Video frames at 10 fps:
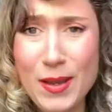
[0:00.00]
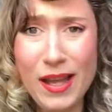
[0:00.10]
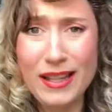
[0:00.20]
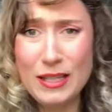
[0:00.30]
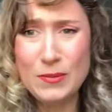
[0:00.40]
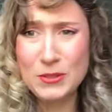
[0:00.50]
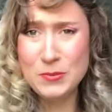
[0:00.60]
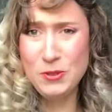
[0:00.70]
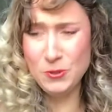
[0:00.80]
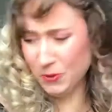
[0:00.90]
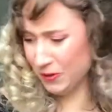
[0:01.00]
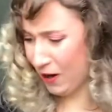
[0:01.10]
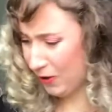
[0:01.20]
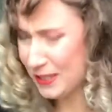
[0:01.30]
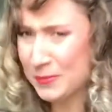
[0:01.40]
Let's put some jewellery
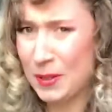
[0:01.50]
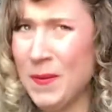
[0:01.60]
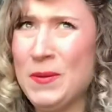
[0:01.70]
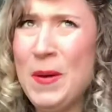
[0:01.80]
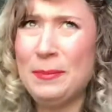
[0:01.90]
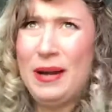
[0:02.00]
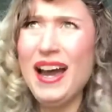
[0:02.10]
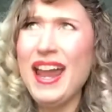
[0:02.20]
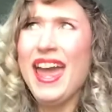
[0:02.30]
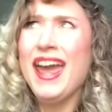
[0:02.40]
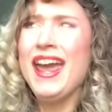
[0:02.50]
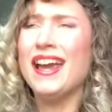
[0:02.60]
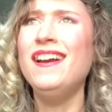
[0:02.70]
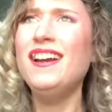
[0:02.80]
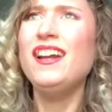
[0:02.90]
on because we're going to a party, an